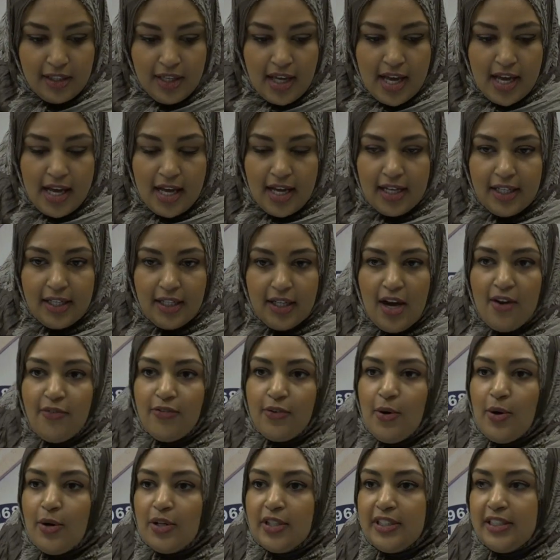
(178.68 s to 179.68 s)
And
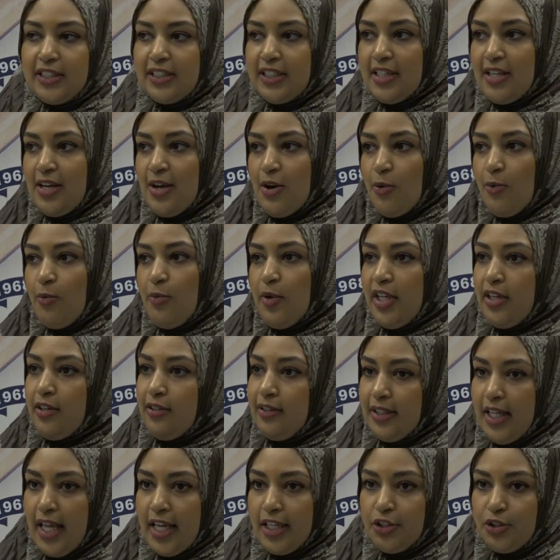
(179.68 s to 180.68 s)
of course, we
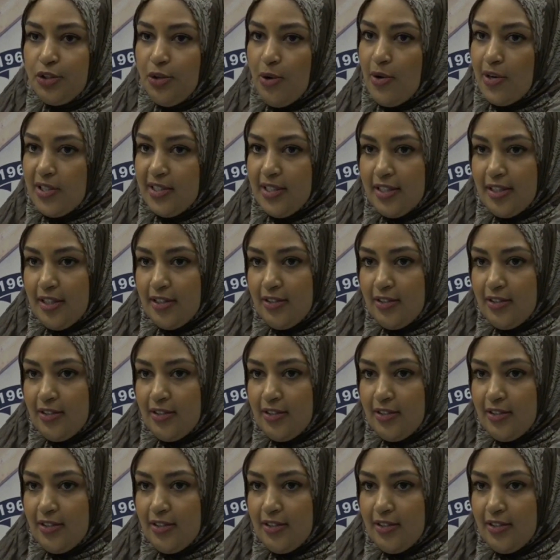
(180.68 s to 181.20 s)
don't like chores as